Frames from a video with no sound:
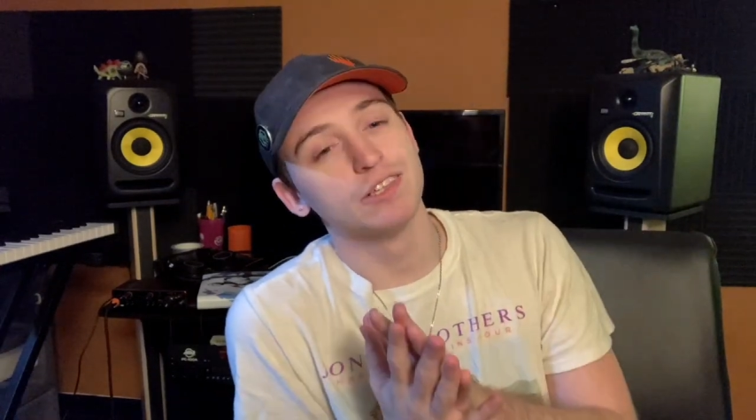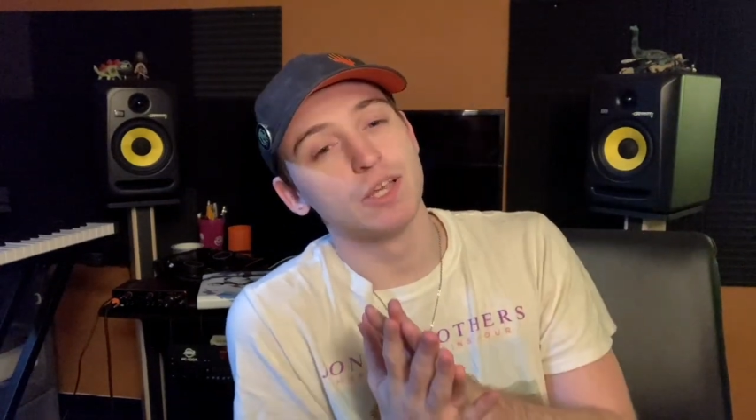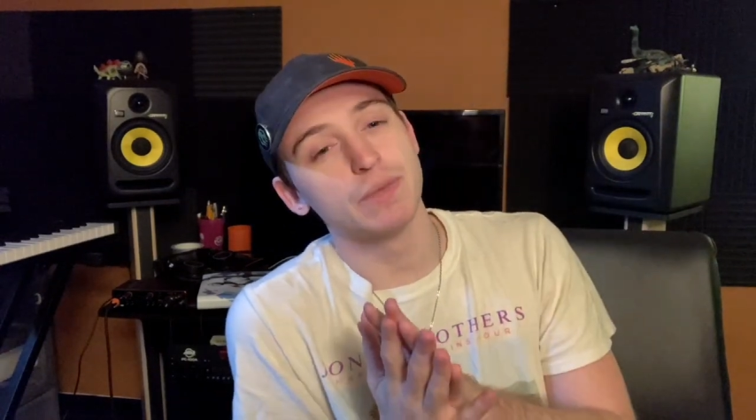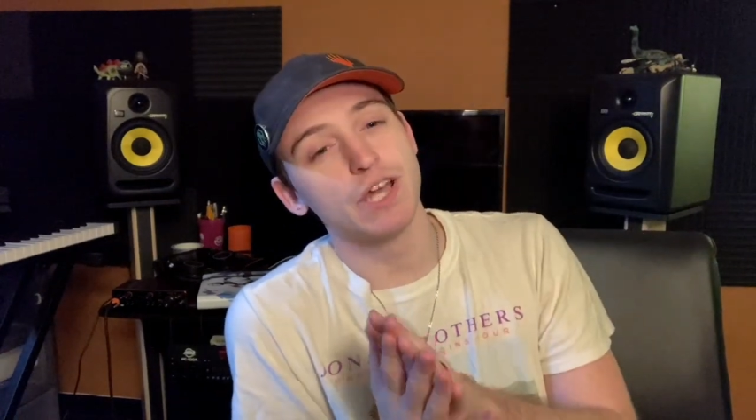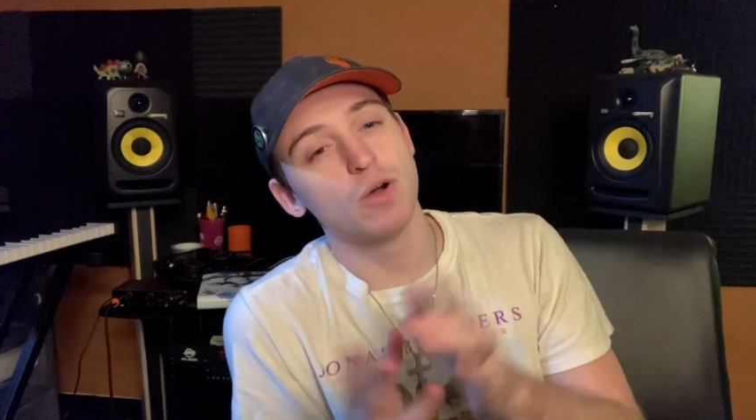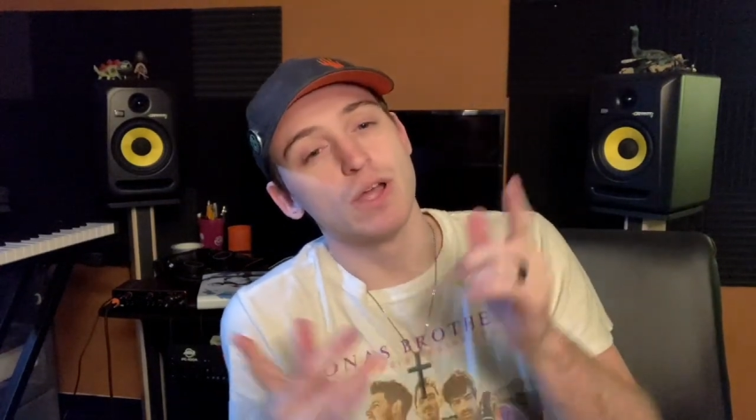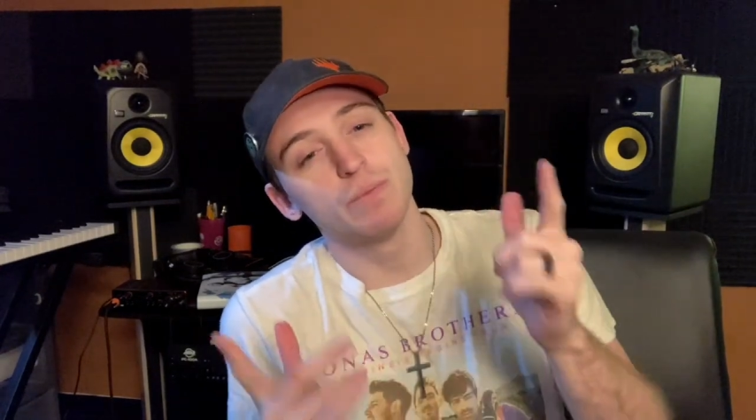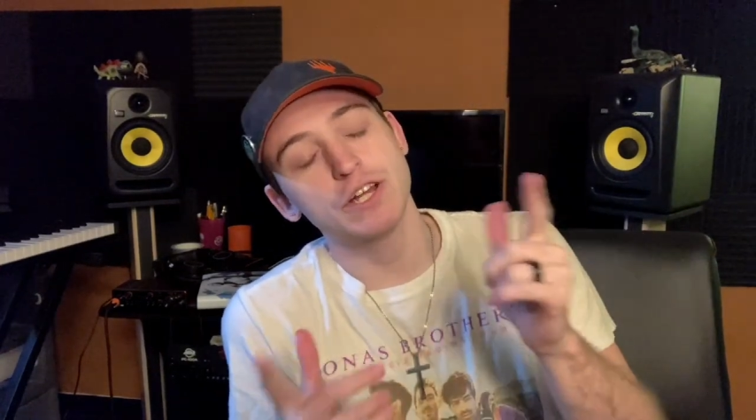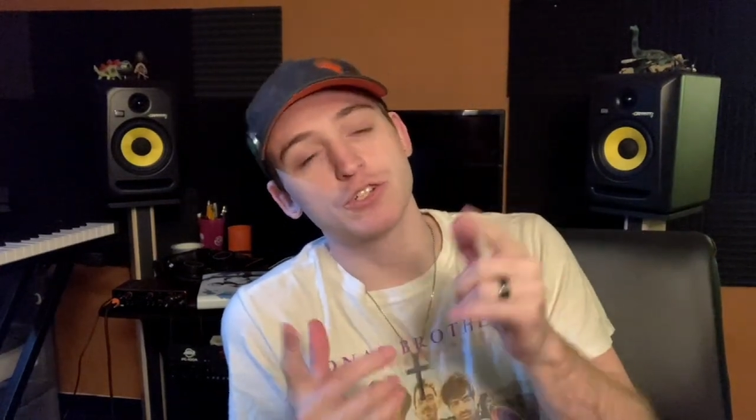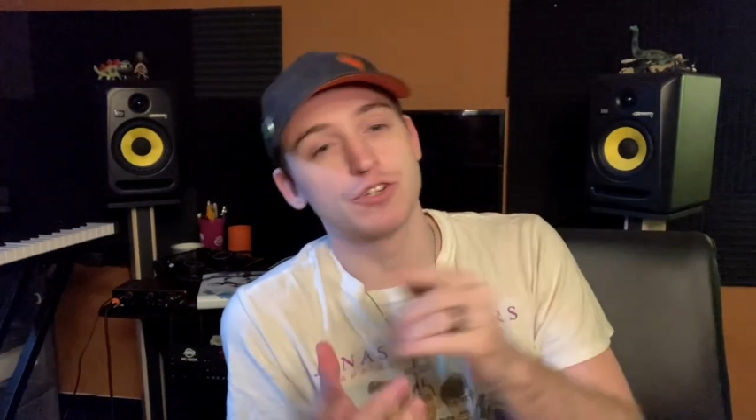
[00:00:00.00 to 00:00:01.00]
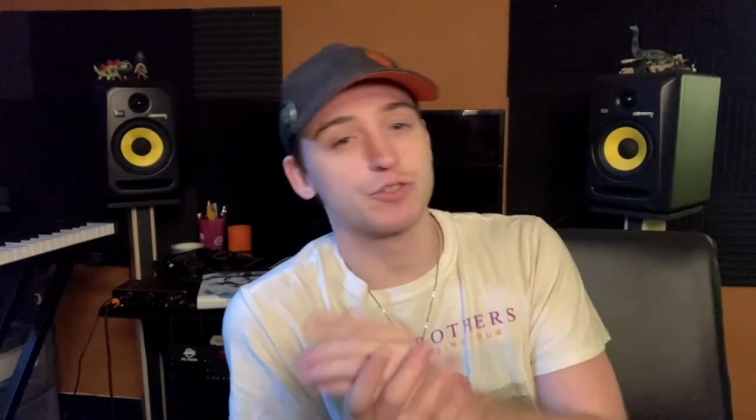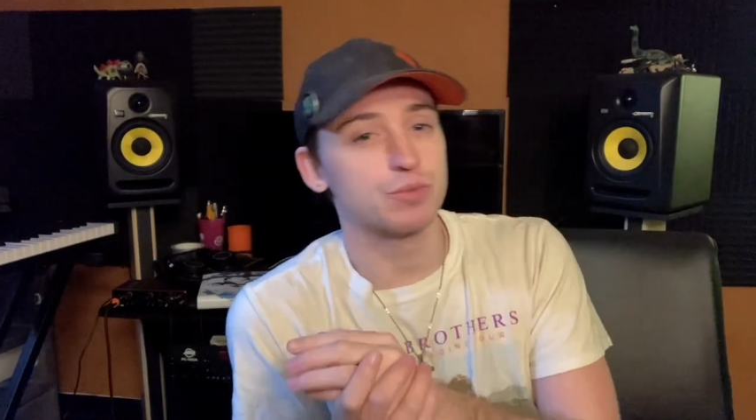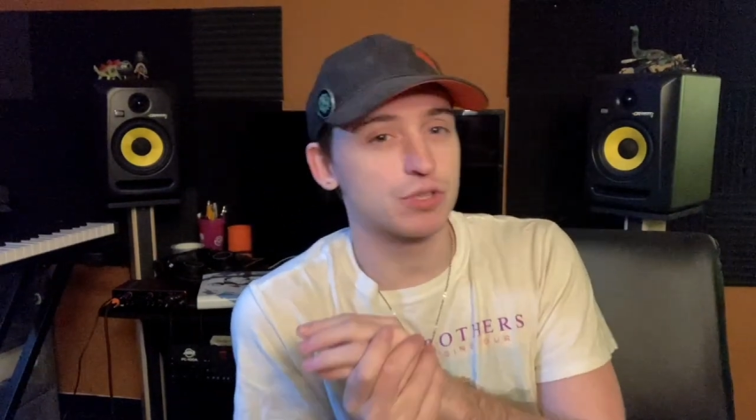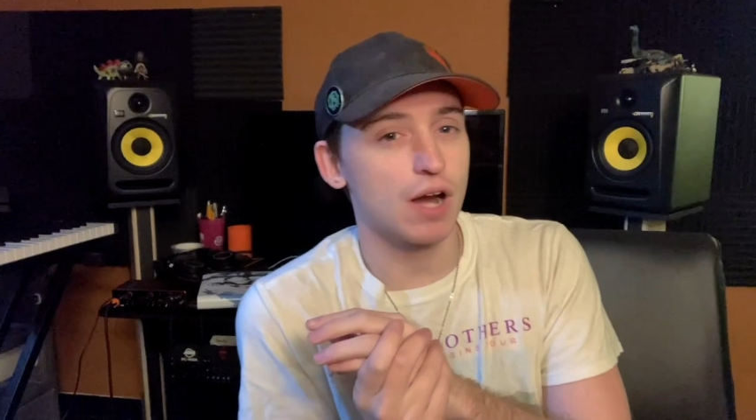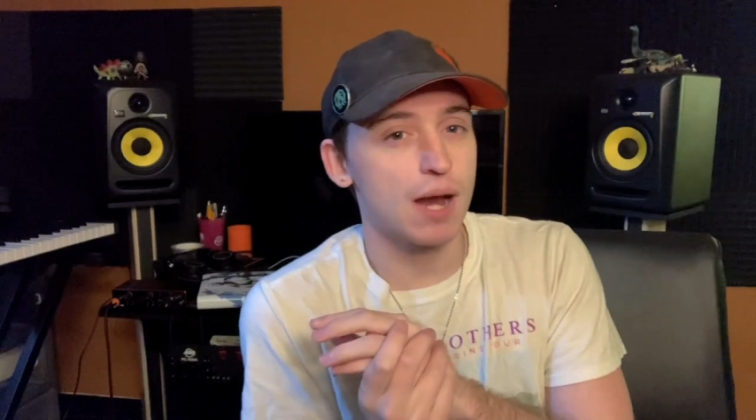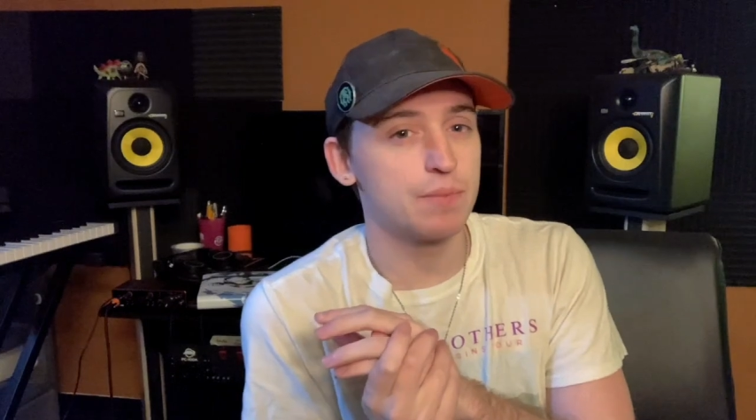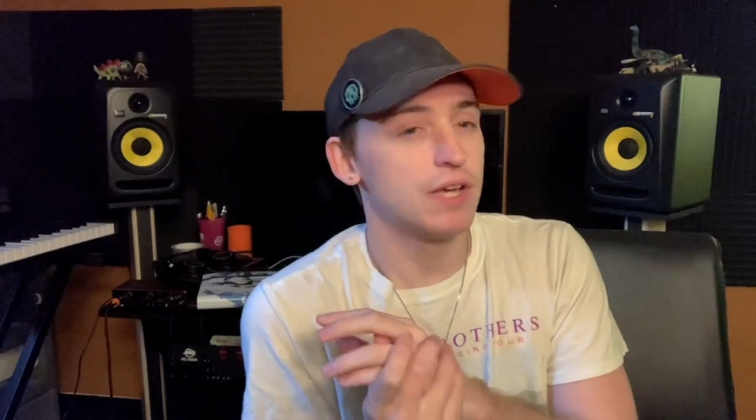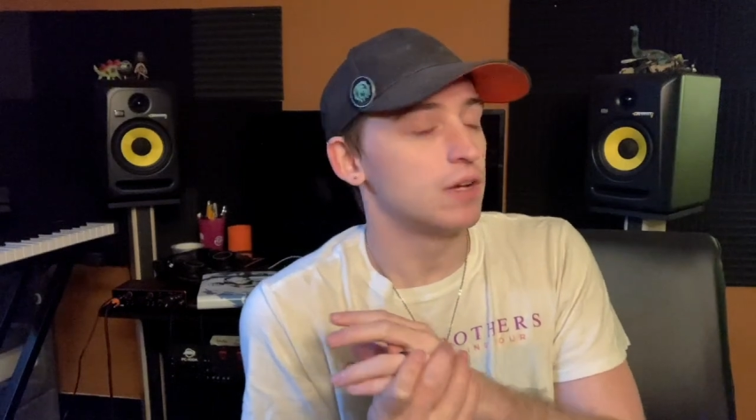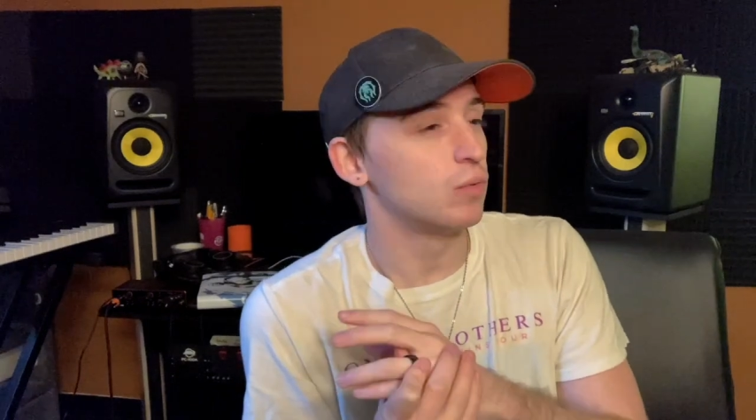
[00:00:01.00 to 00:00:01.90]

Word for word: let me know. Make sure you're subscribed.